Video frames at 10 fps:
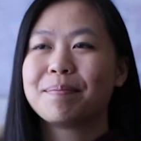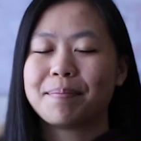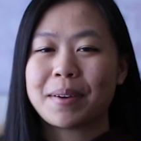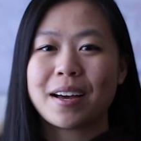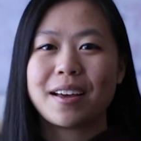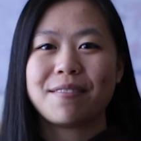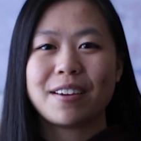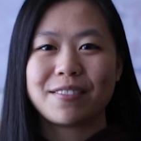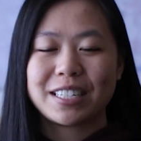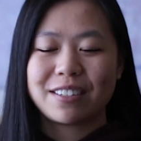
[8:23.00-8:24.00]
My
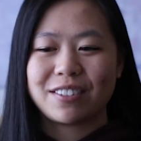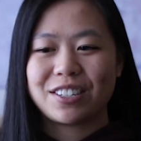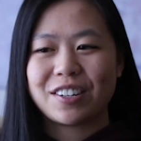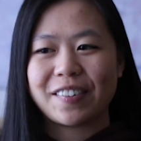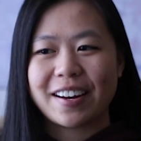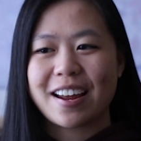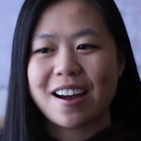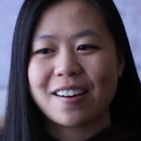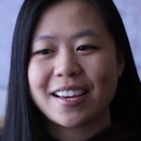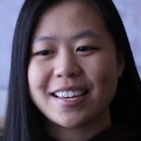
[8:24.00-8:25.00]
favorite TV show right
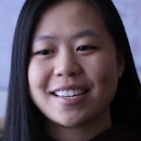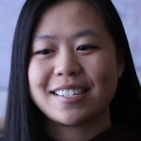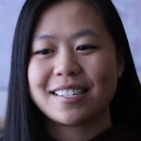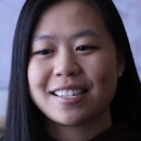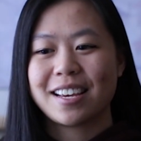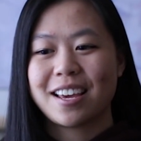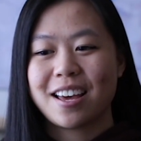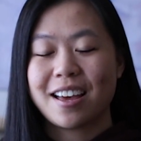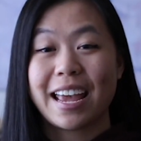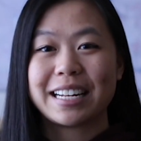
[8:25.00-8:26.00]
now is
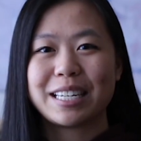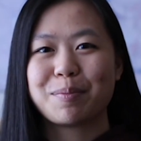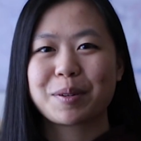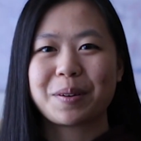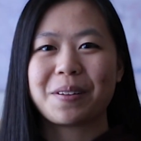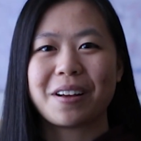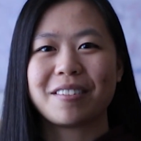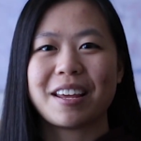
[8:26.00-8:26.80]
Atypical on